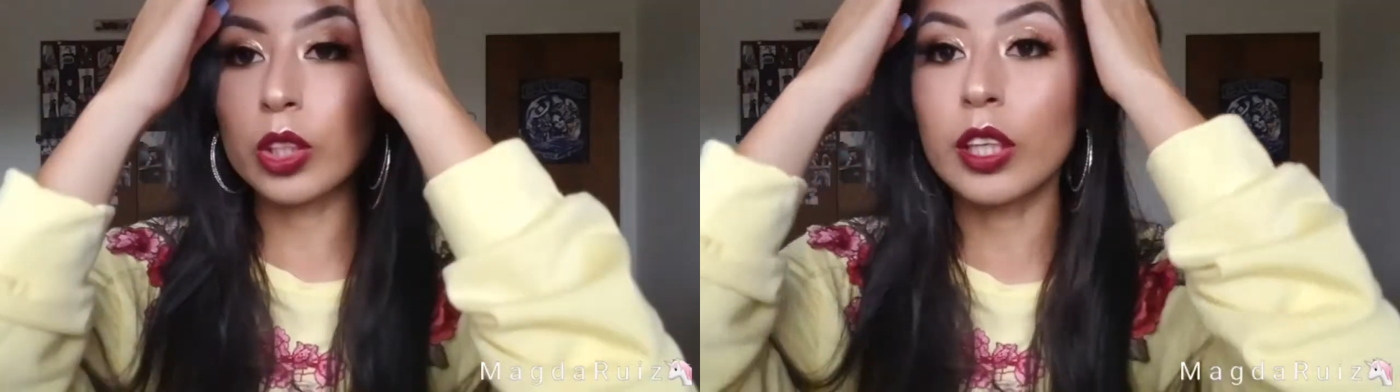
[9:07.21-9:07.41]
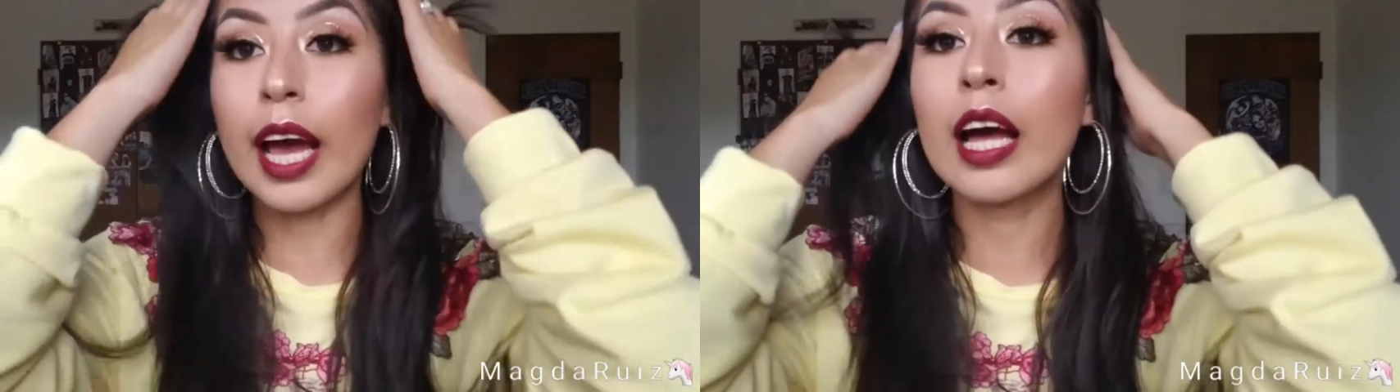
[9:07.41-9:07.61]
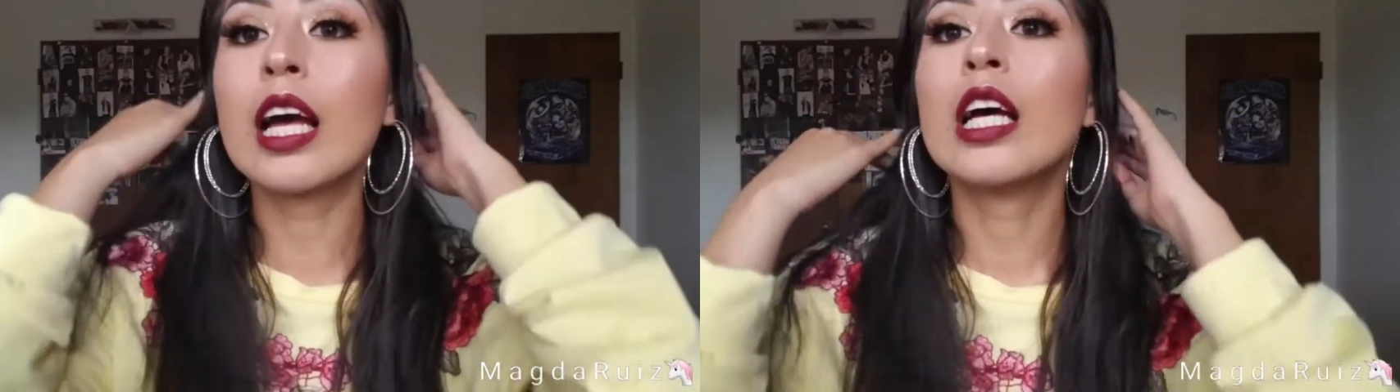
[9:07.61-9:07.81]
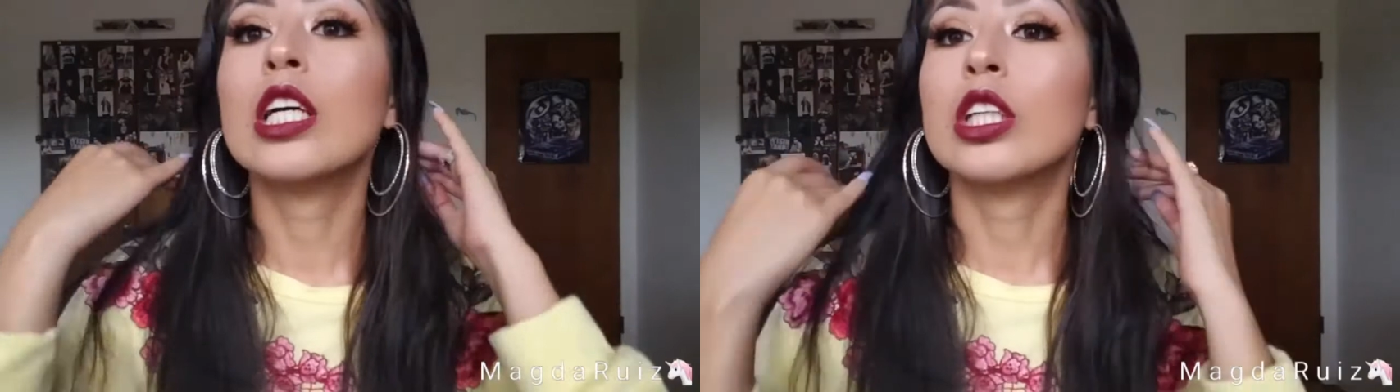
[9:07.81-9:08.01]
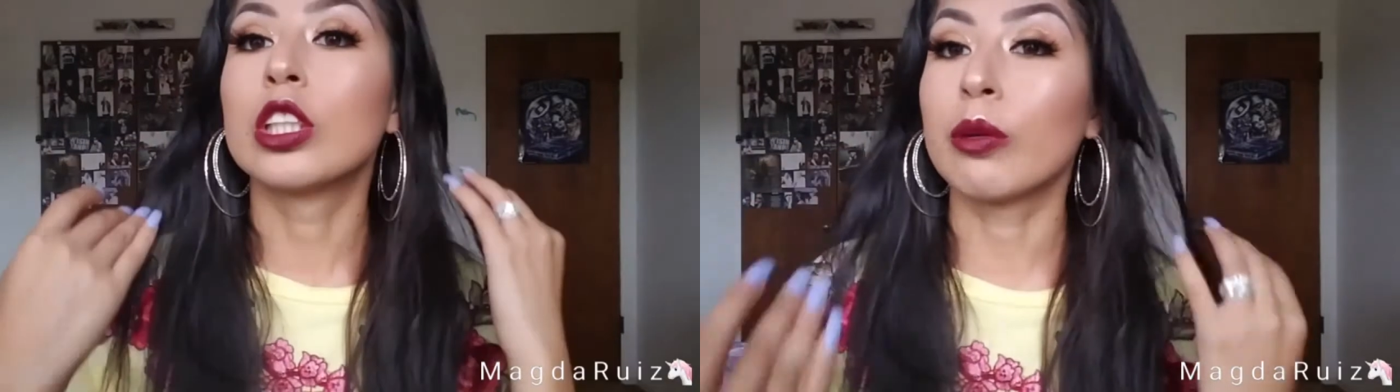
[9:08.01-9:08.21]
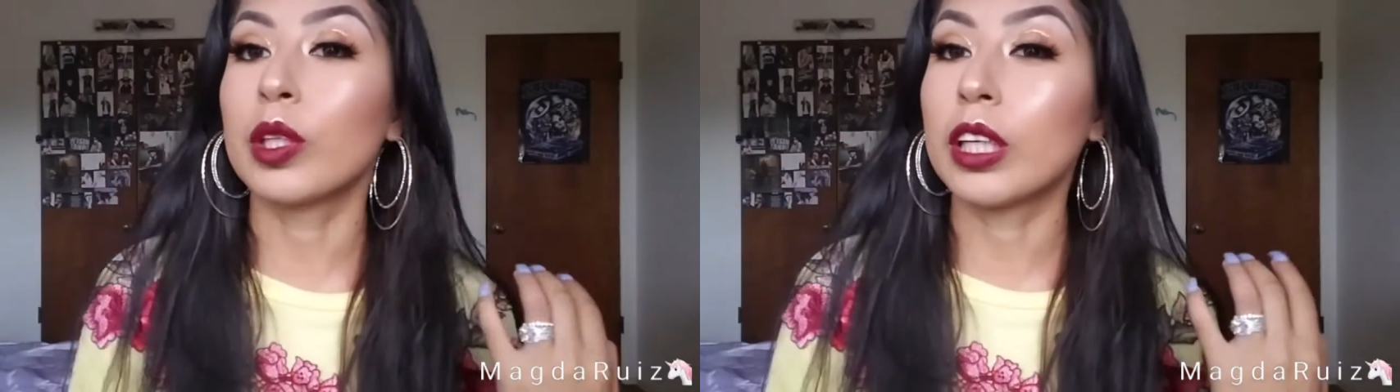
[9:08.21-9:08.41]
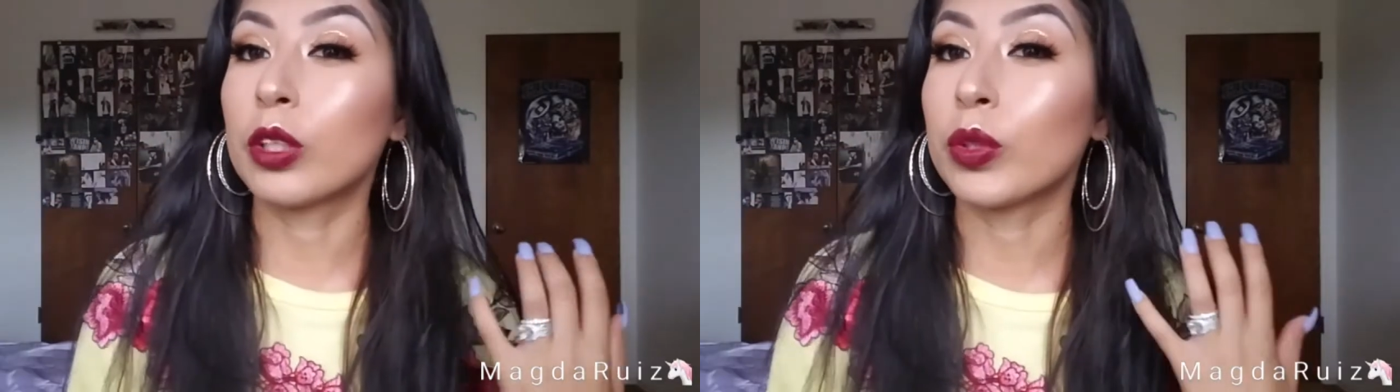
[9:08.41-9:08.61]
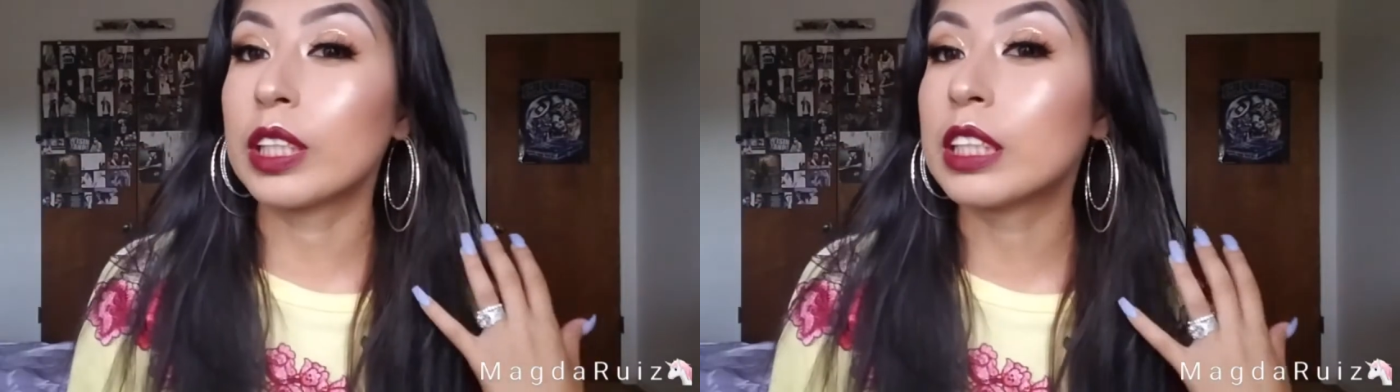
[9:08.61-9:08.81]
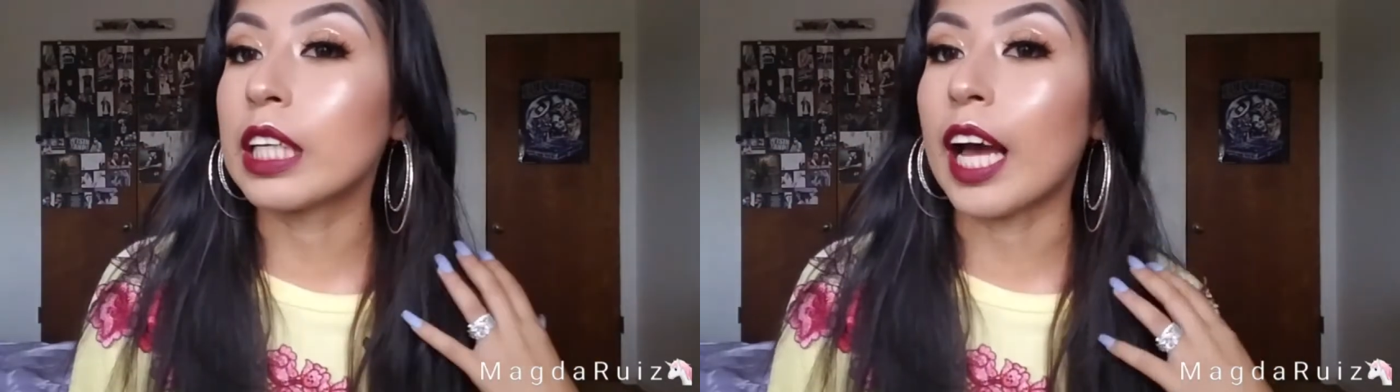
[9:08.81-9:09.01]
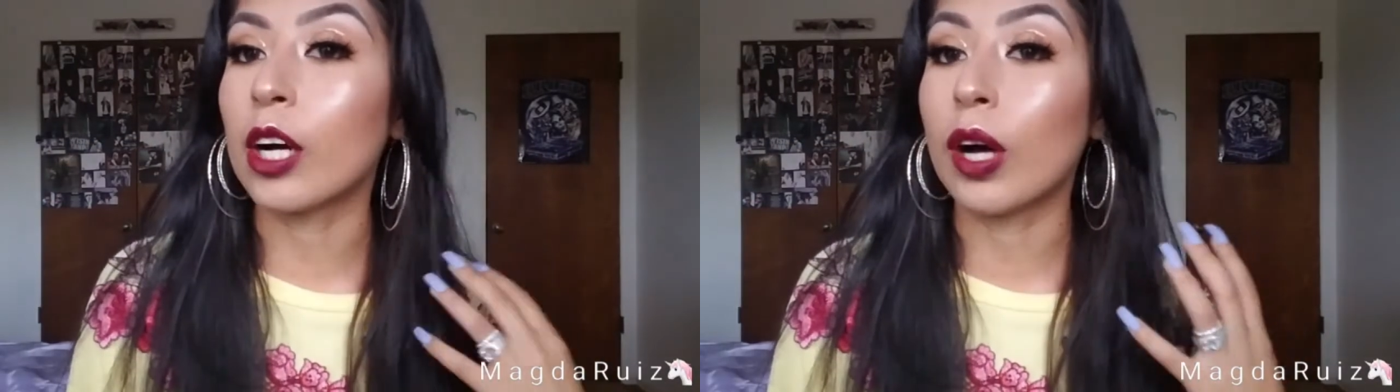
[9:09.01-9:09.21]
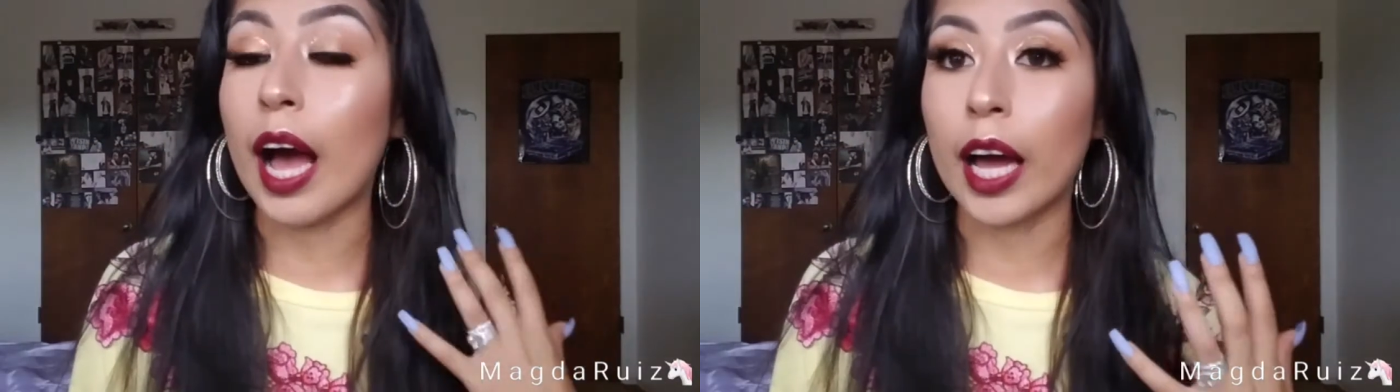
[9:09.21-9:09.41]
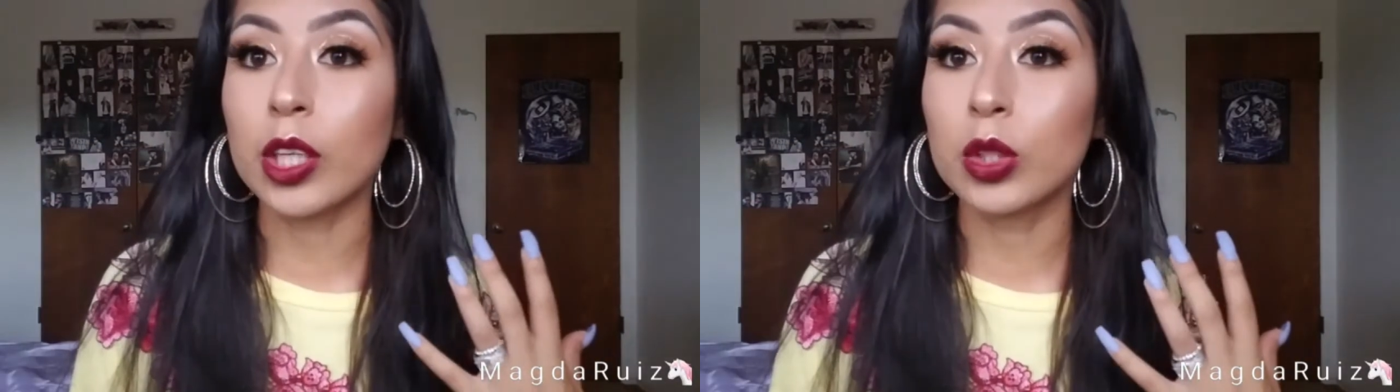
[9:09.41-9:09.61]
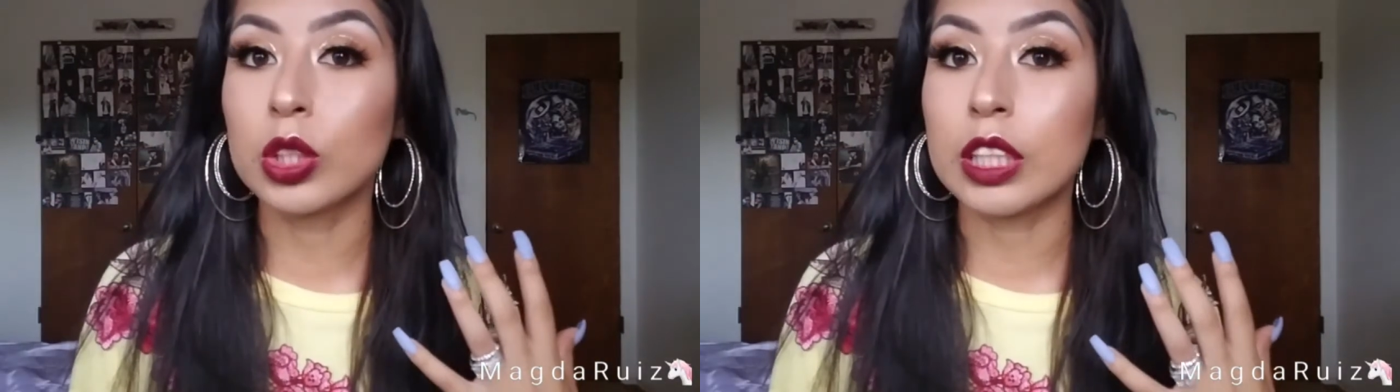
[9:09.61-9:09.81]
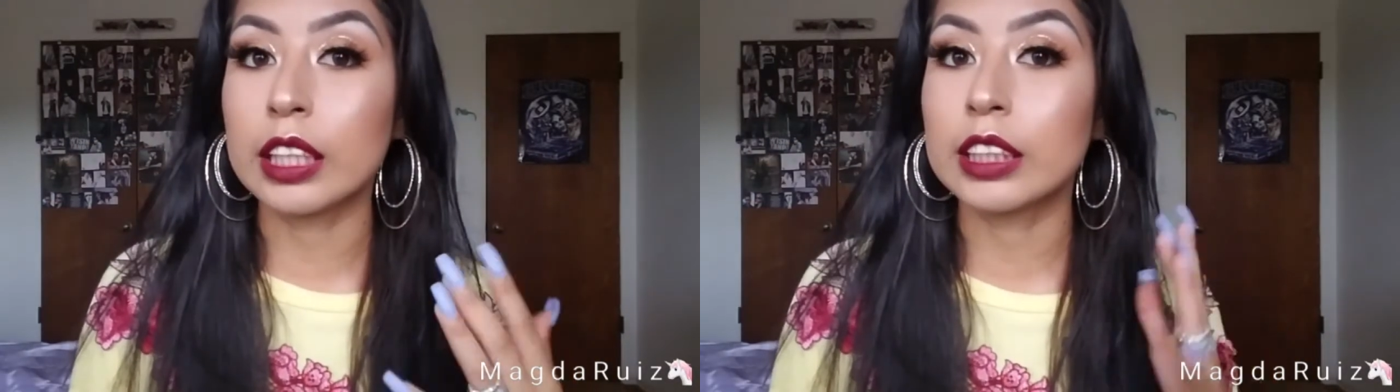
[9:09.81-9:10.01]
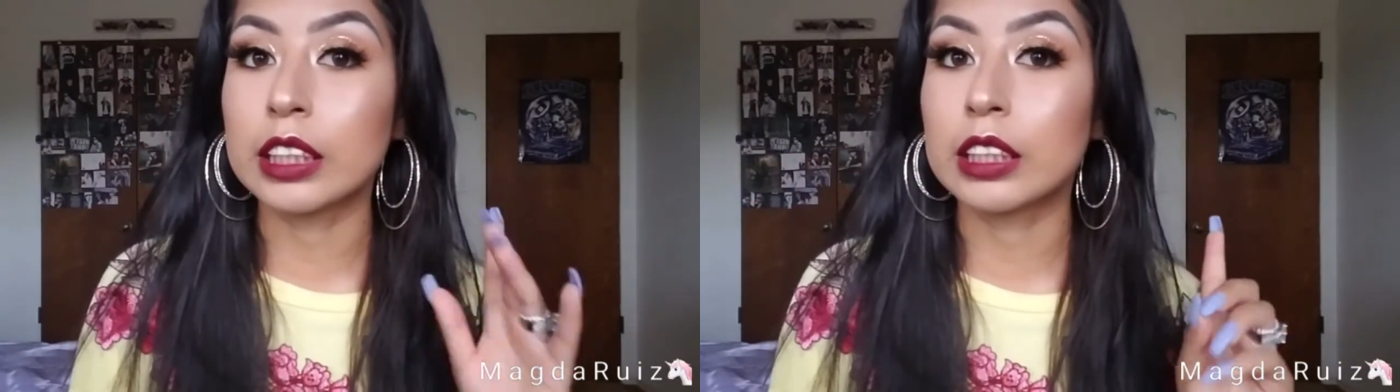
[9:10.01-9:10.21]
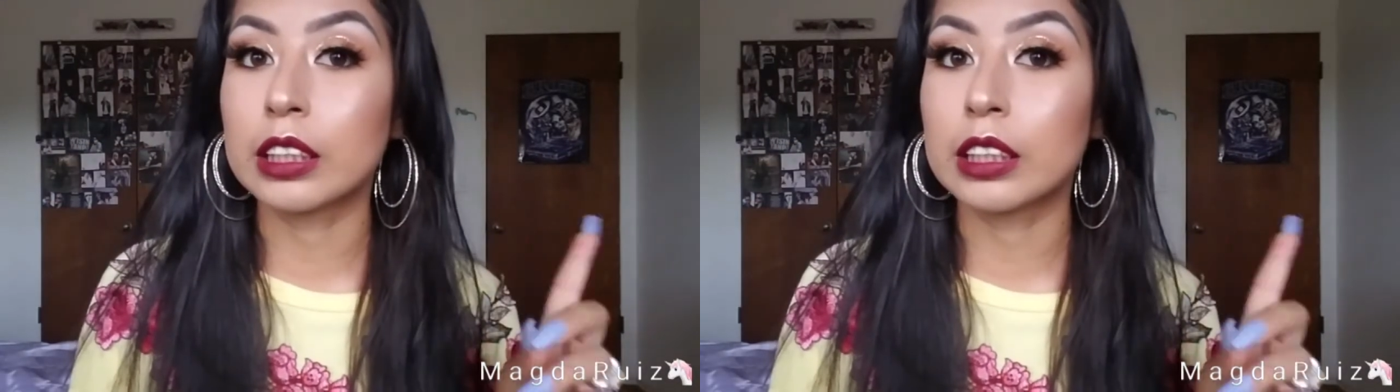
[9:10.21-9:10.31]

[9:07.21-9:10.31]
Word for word: so yeah so if you guys want to see how i use it